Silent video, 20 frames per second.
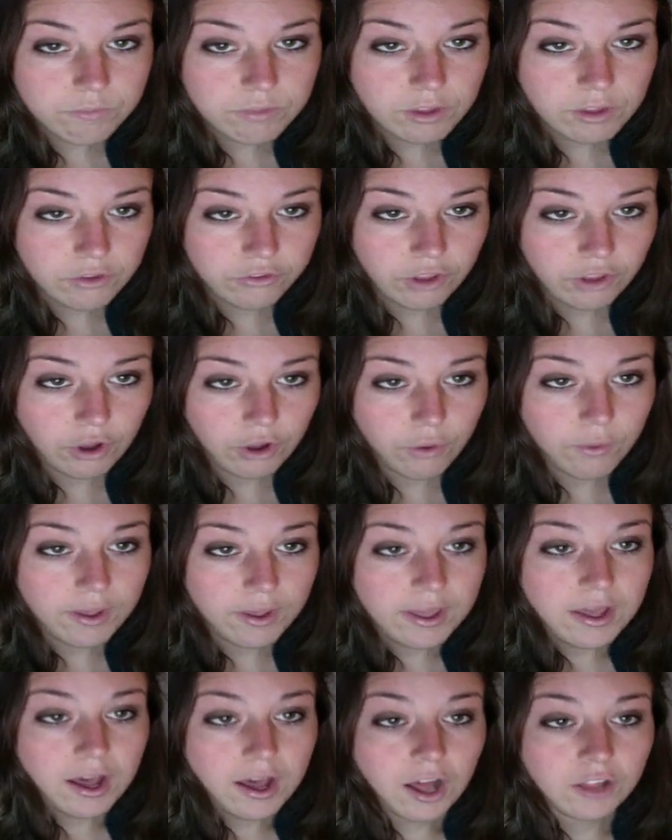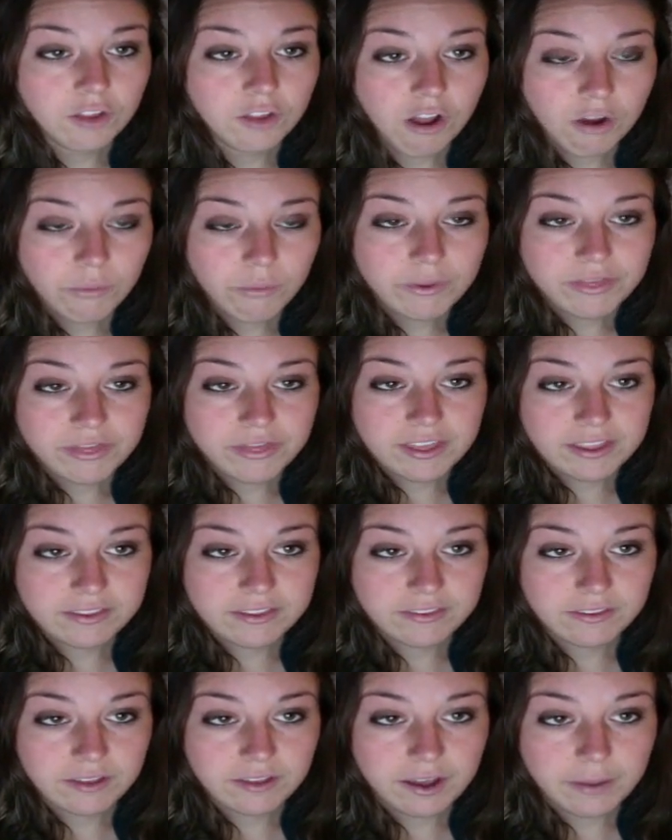So along with
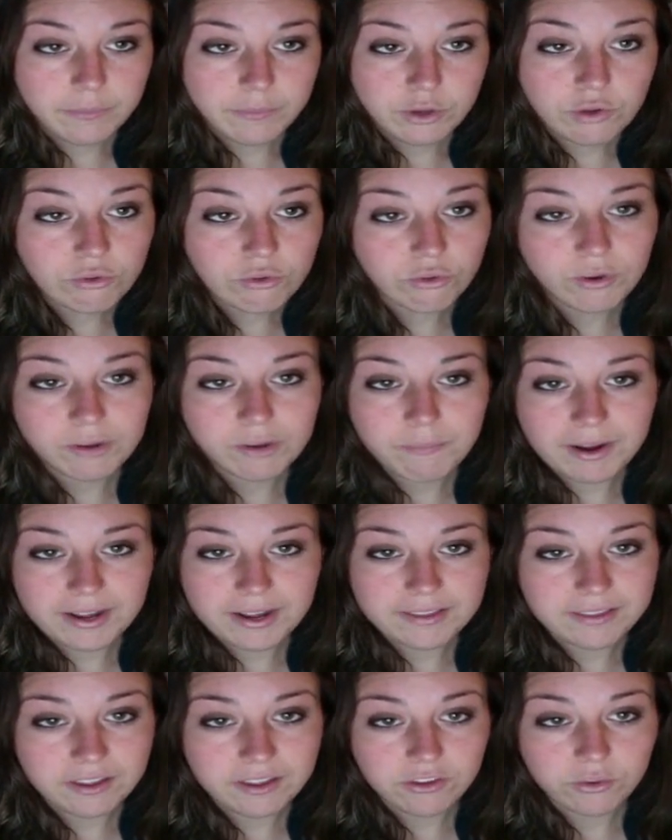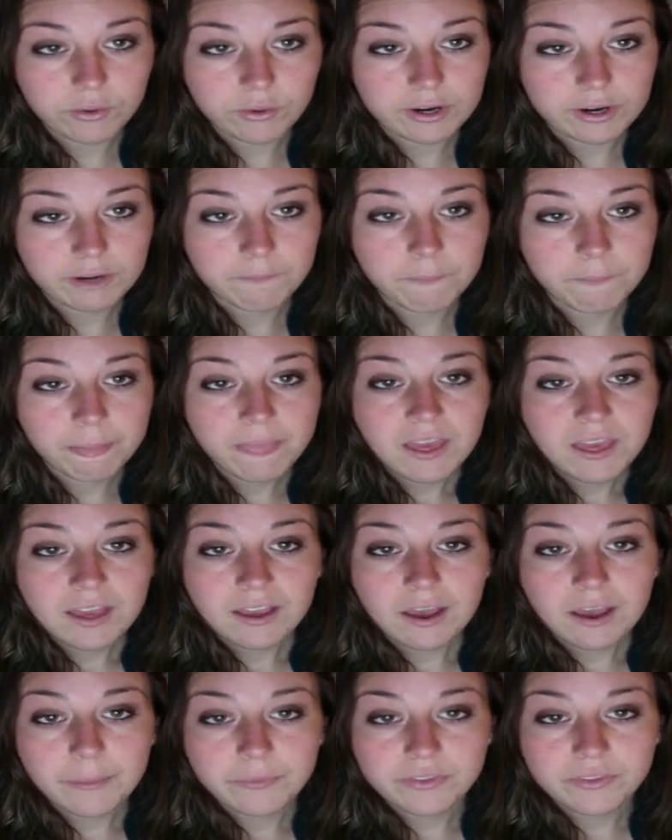this um, u squared minus a squared
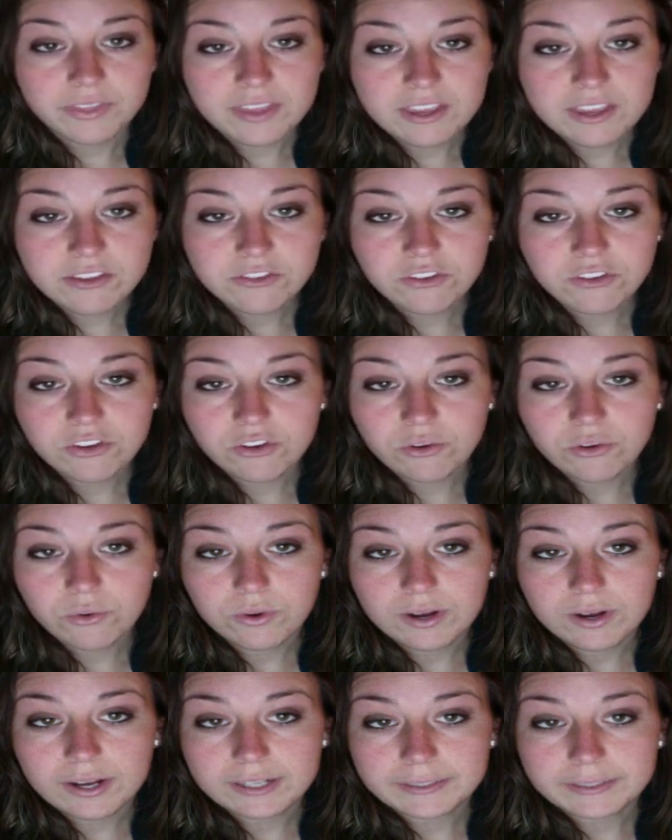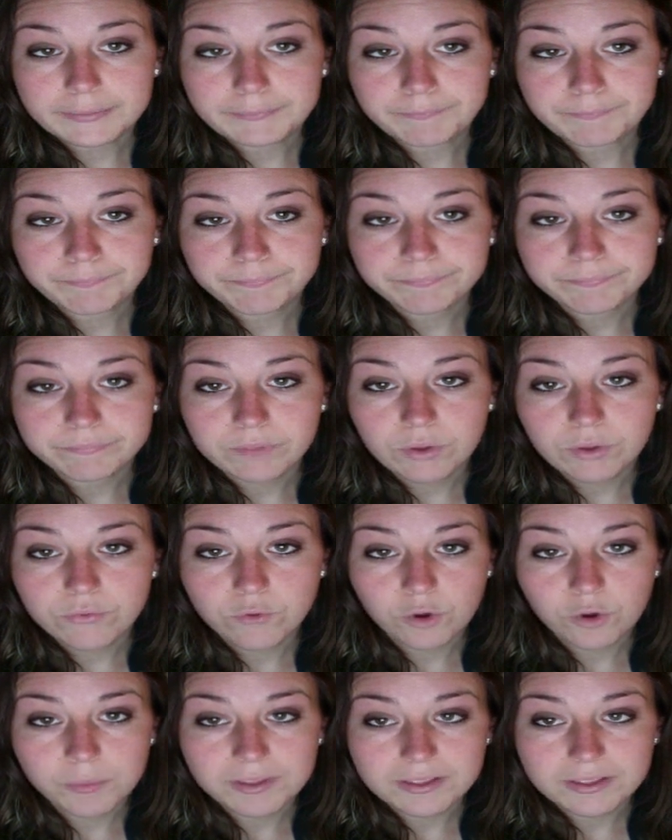comes these two um,
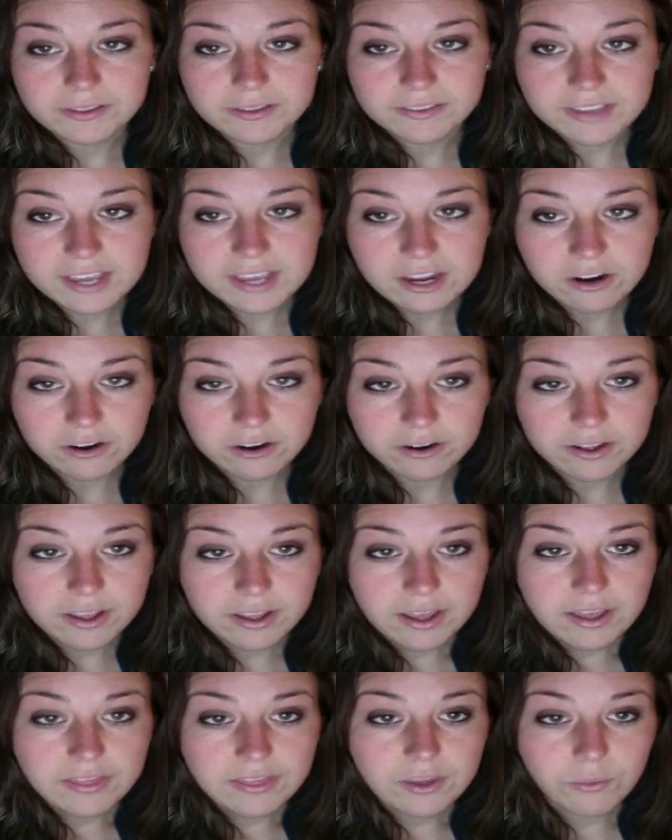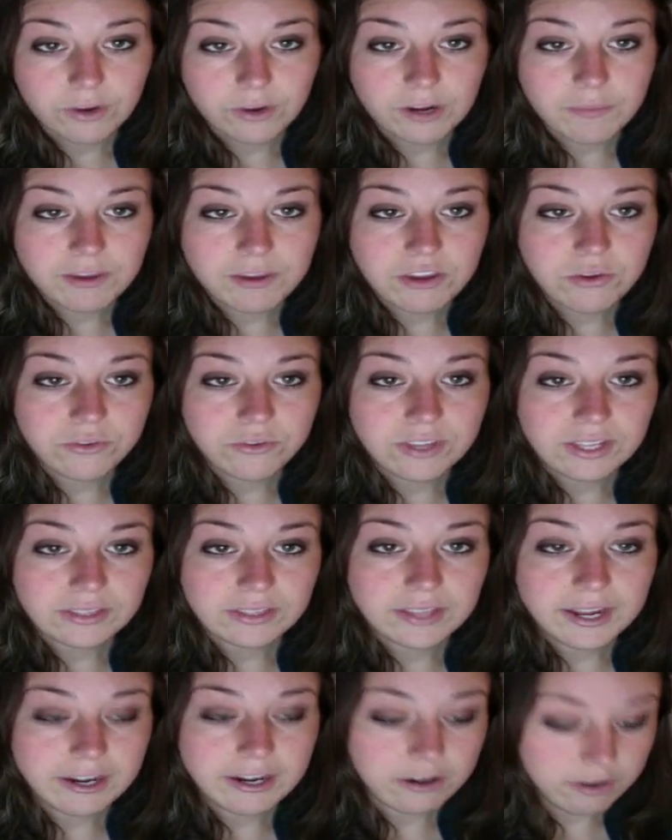formulas here that we're going to be using
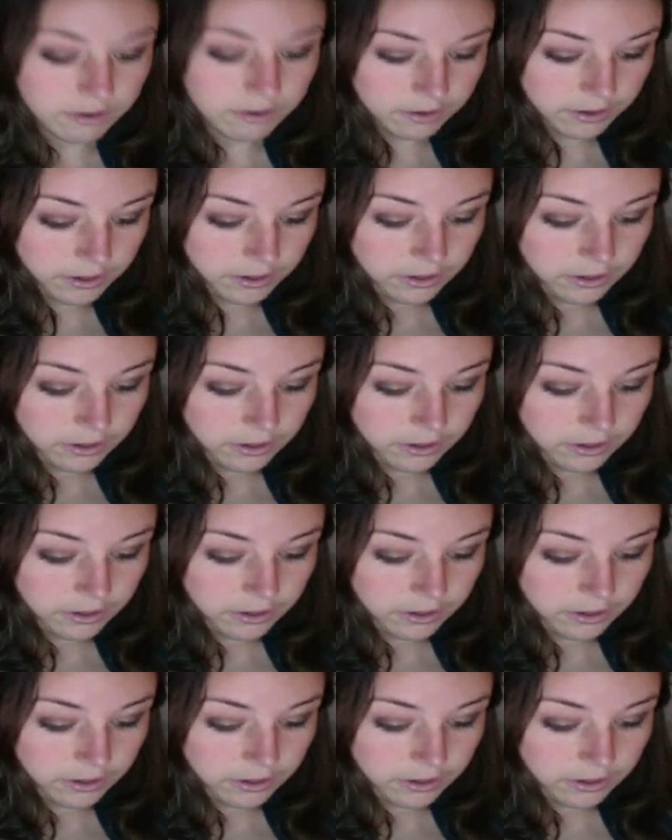later.